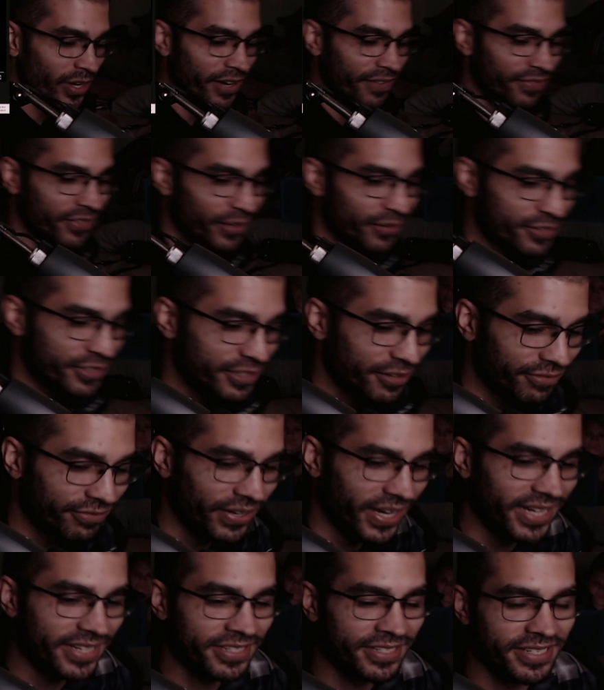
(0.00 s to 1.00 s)
of those
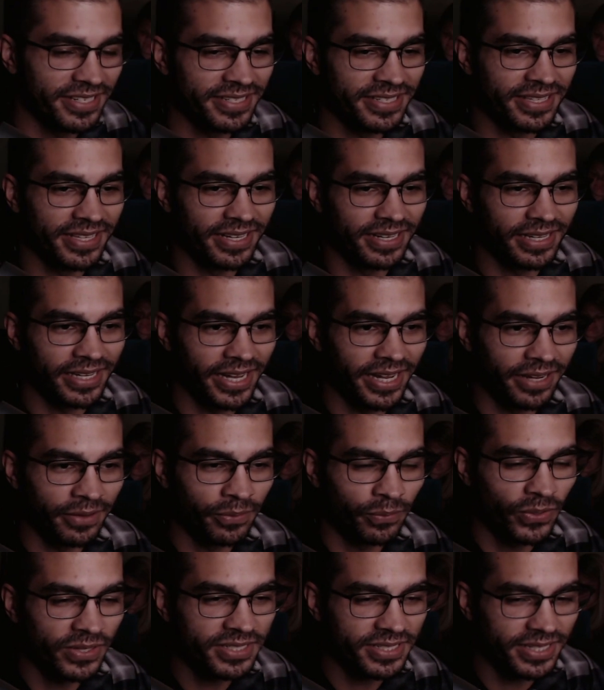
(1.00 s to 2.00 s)
devices that like
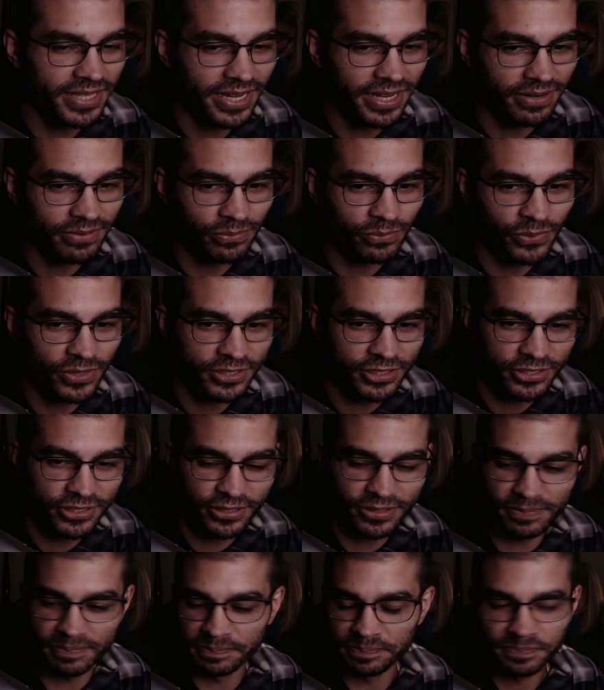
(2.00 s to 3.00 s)
what's that? What's the